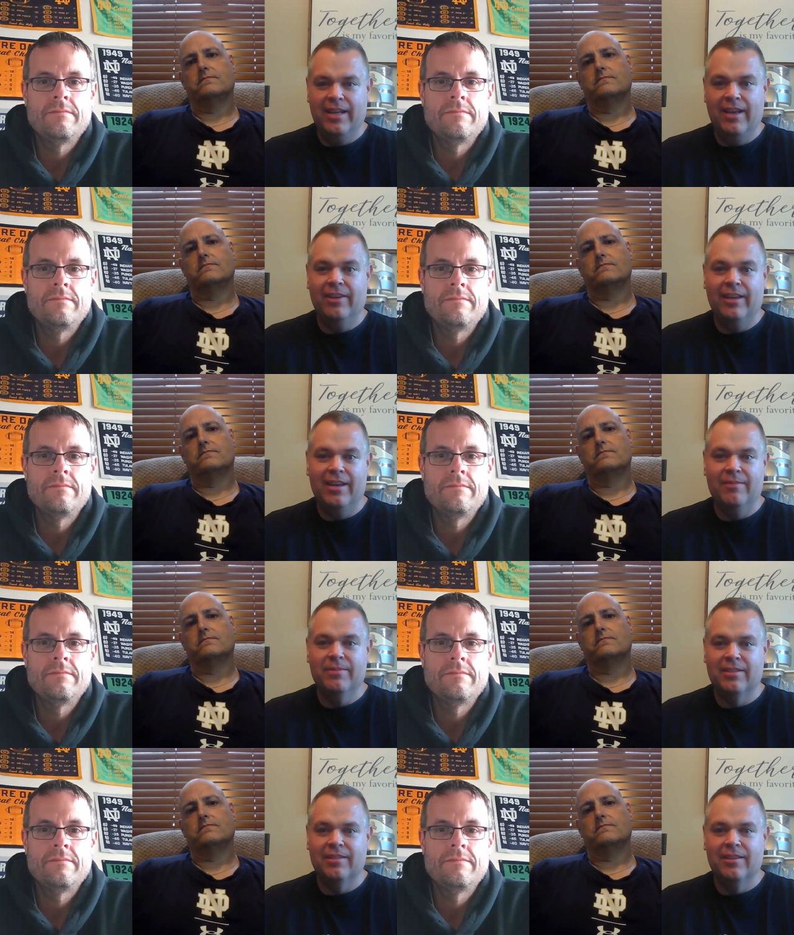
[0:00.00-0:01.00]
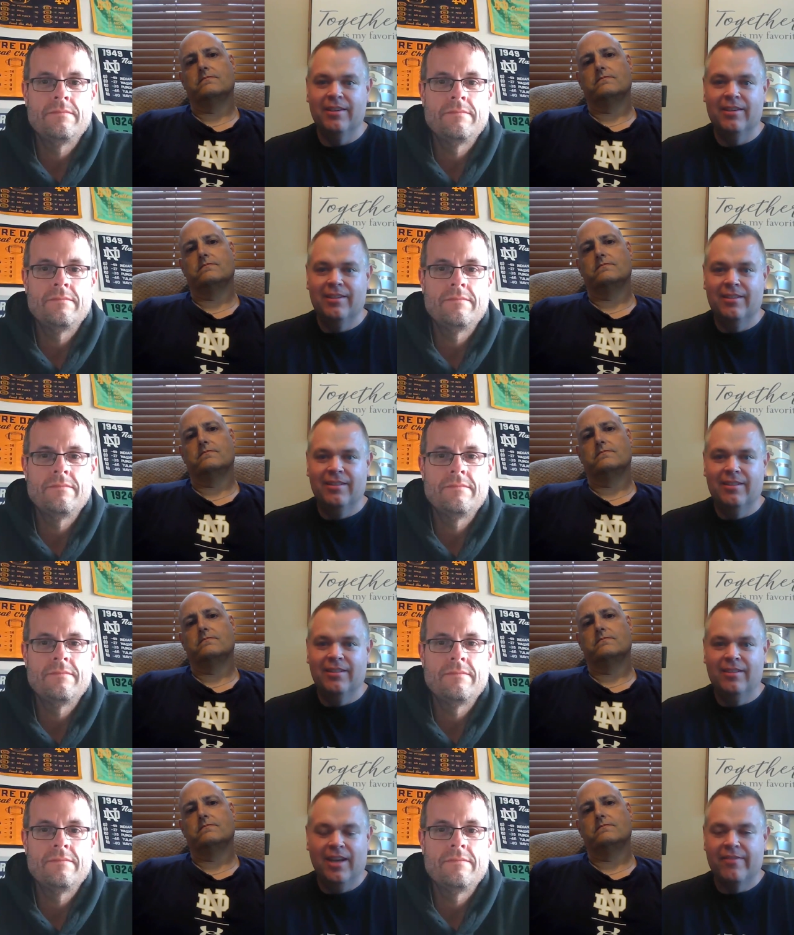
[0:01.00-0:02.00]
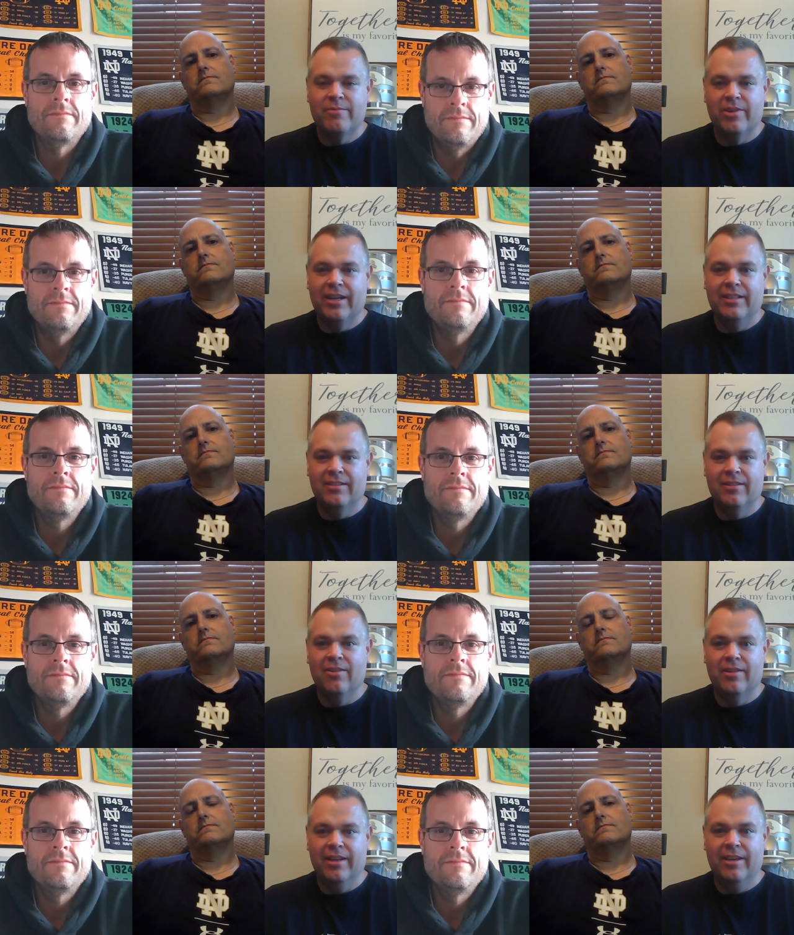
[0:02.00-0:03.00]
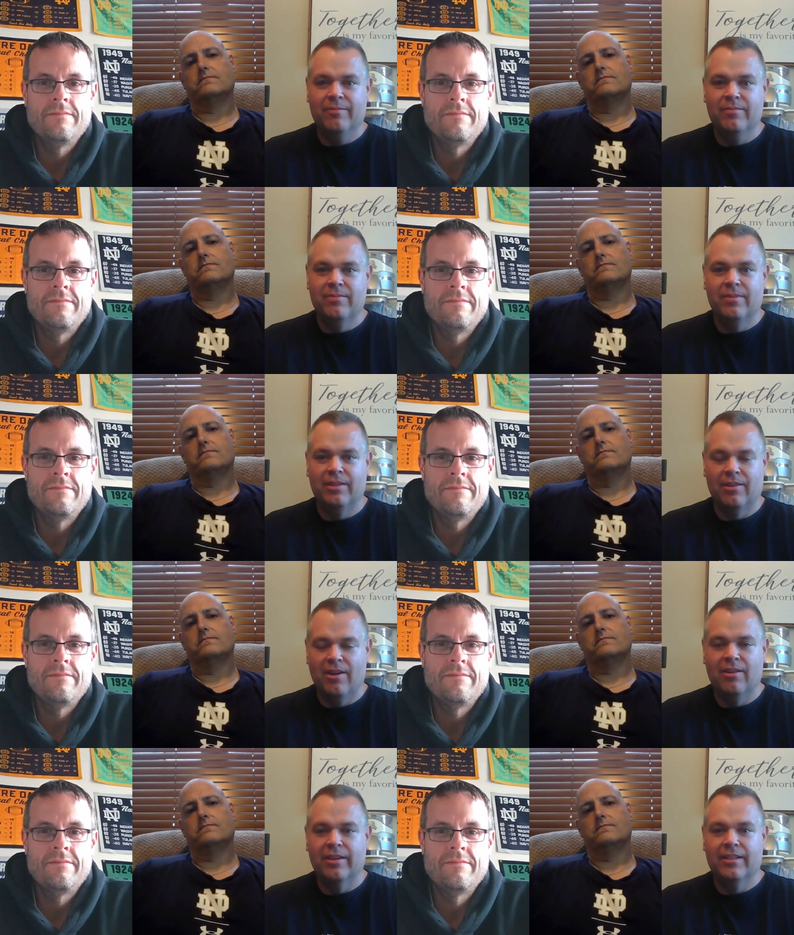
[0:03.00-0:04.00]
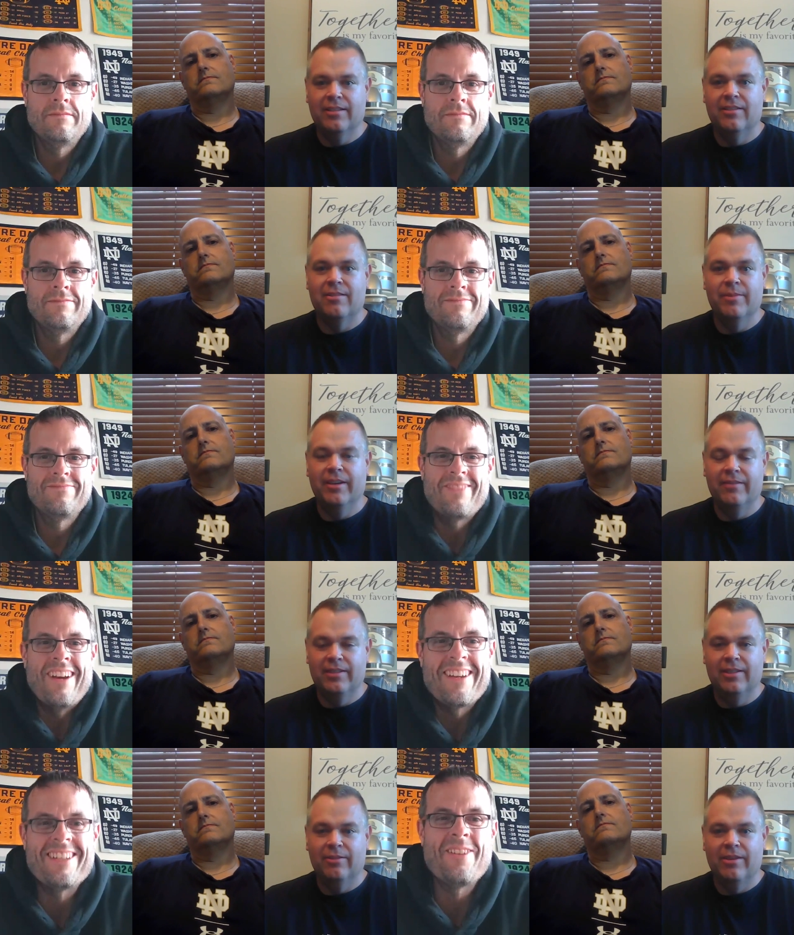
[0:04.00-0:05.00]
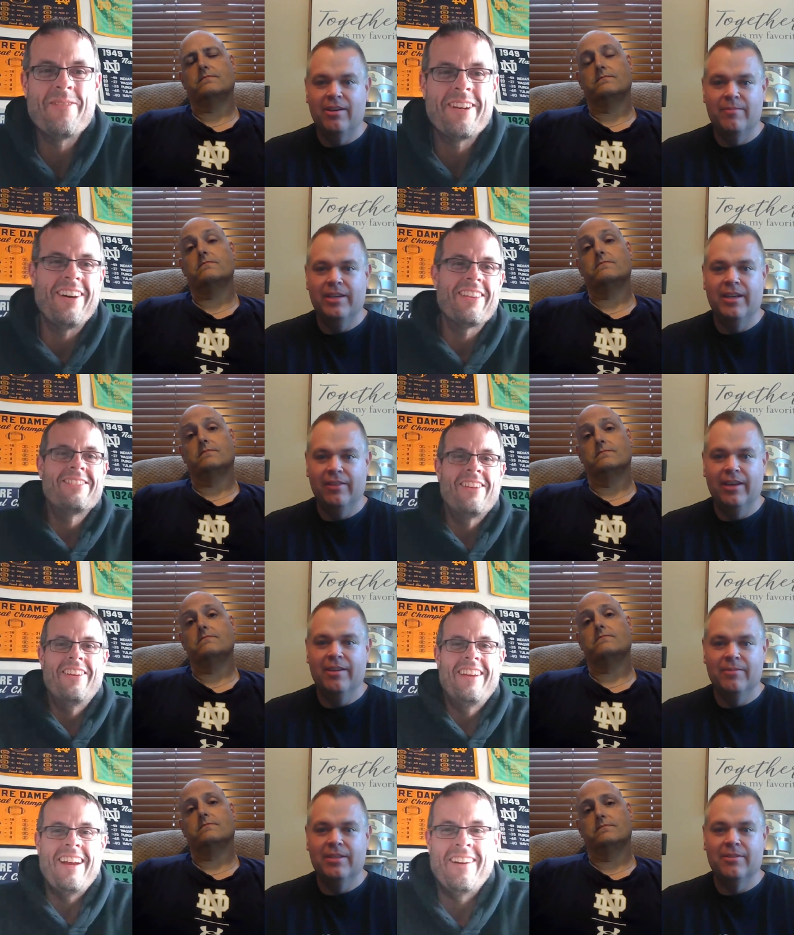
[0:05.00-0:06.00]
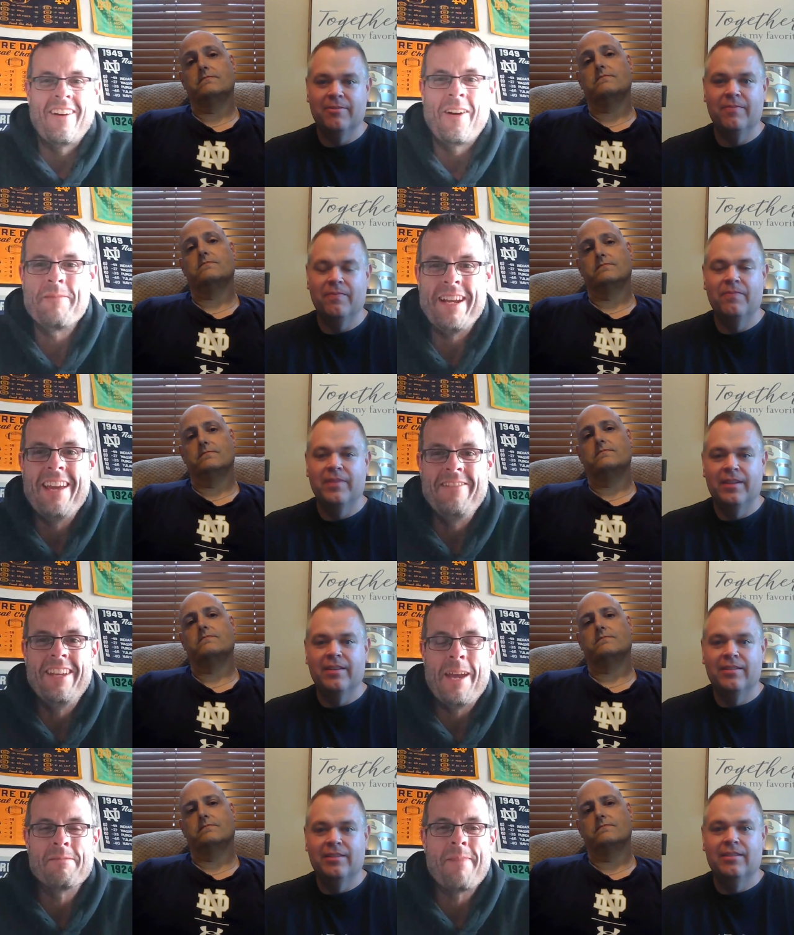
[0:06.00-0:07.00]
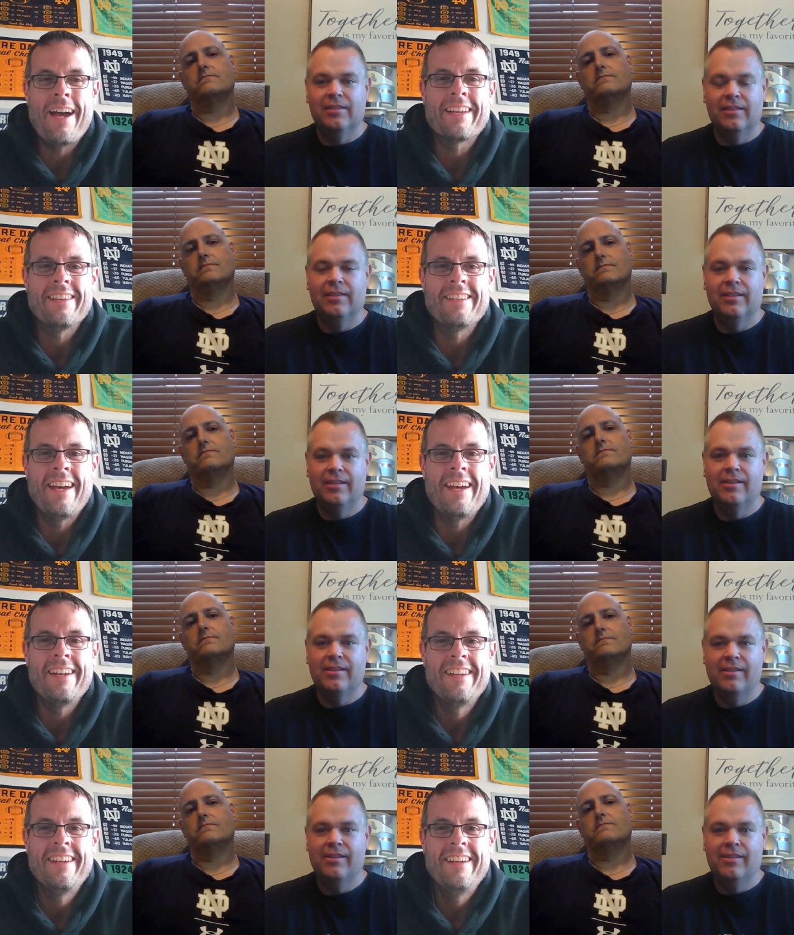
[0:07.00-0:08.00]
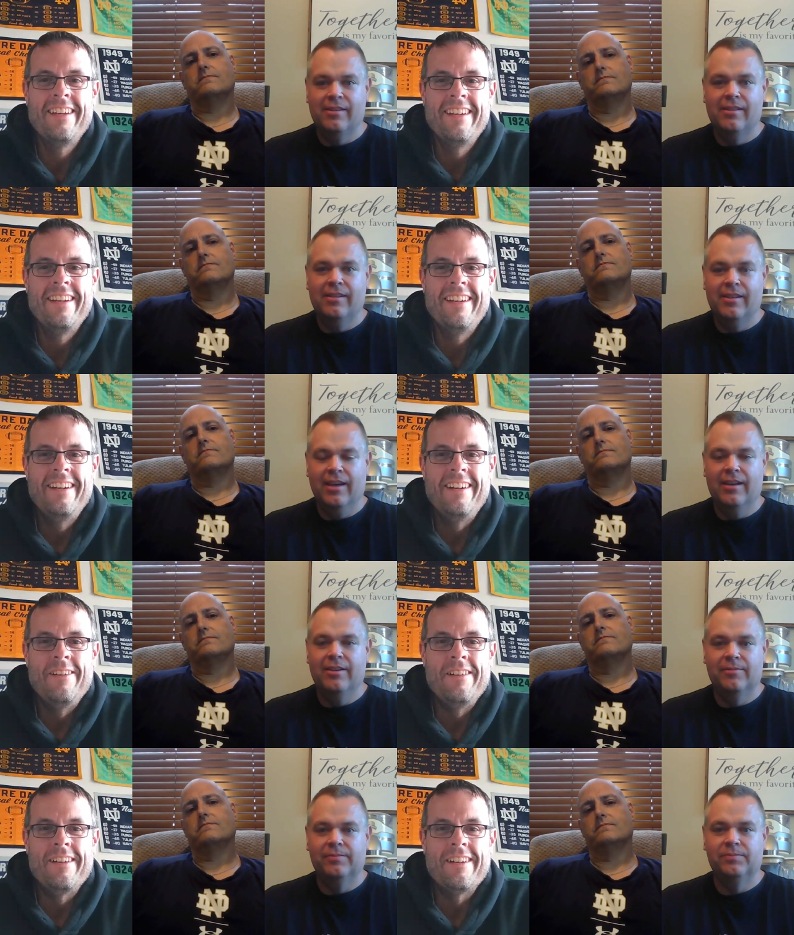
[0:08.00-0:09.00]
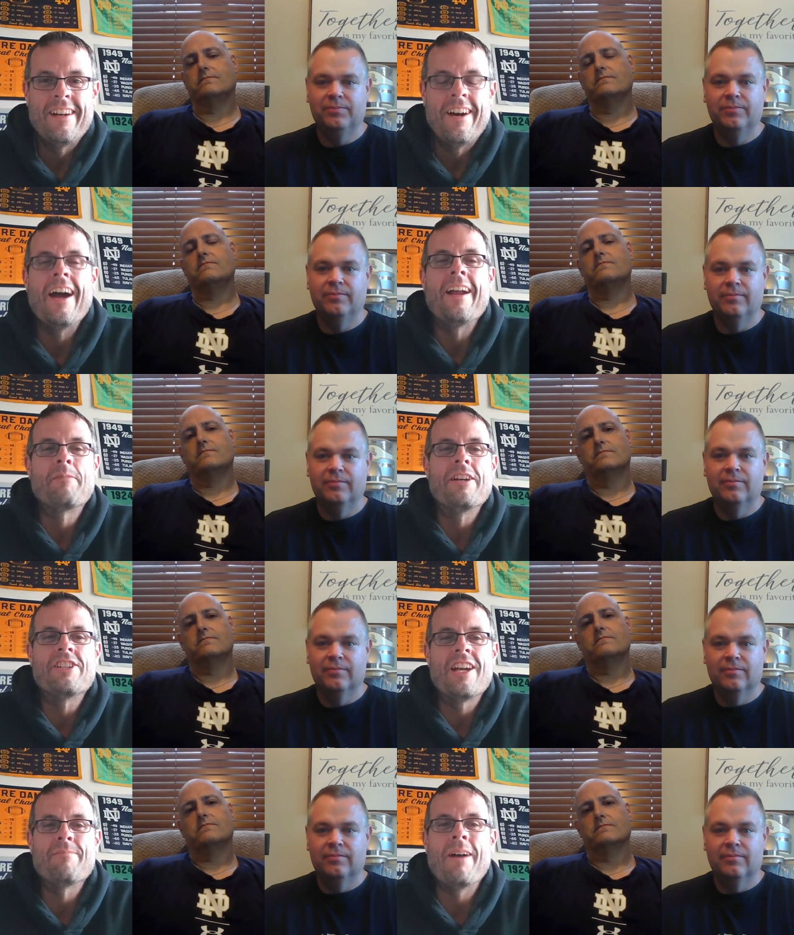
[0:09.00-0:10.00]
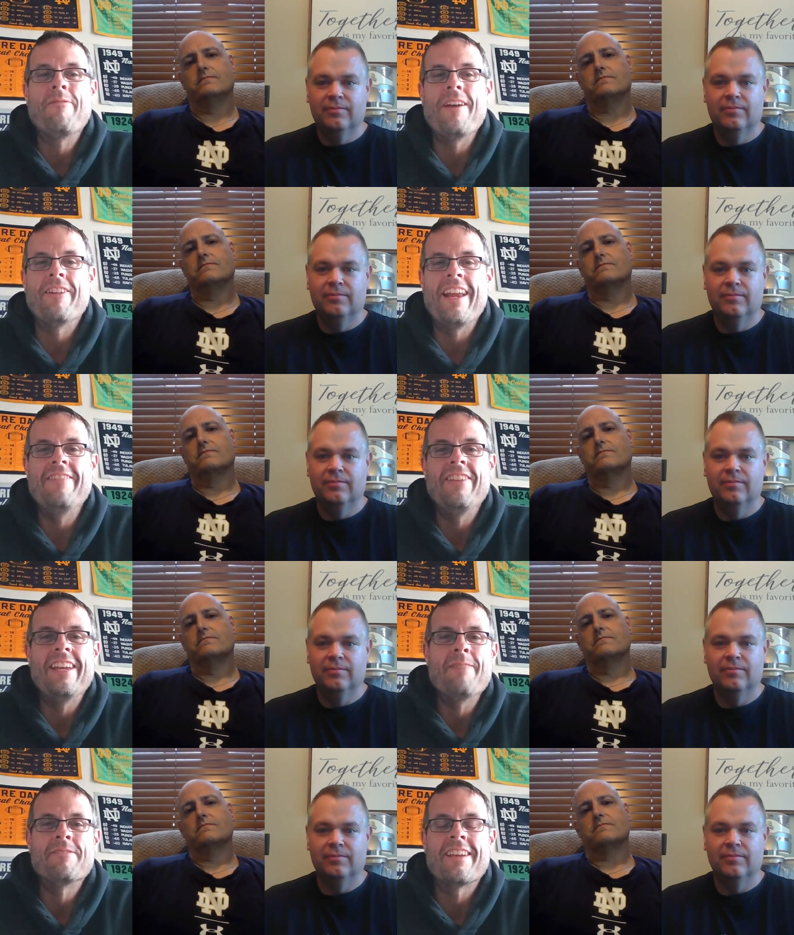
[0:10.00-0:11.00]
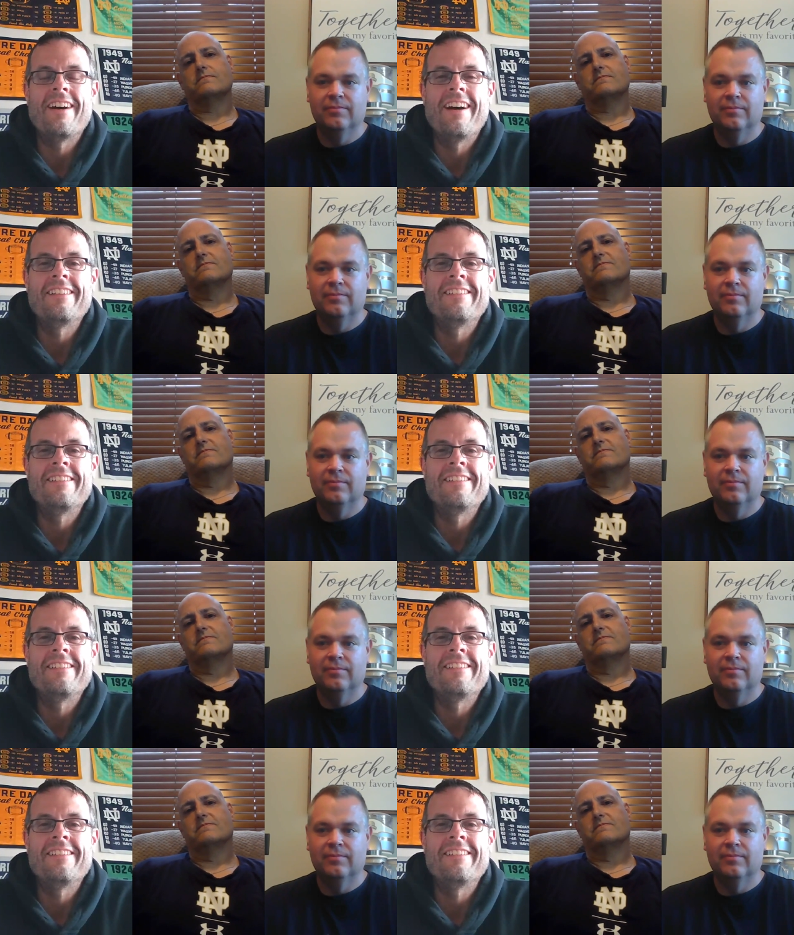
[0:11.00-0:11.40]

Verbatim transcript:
Speaker 1: Navy games. None of them are against Notre Dame. They're all against Army. No, because you went all those
Speaker 2: Navy. Army Navy games back in the day. Yeah. All right, I'm going to change. My favorite Navy game was uh,